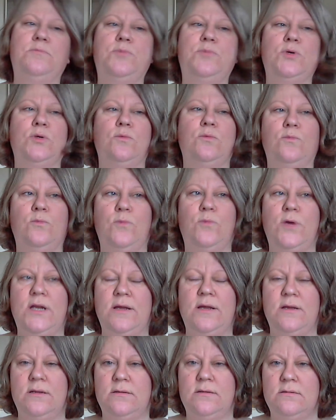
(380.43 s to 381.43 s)
but when
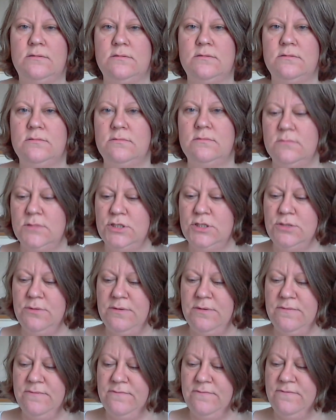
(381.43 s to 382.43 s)
I do
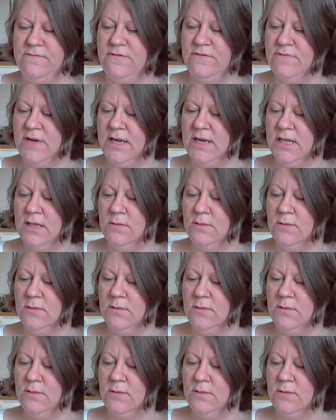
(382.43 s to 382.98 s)
it for real.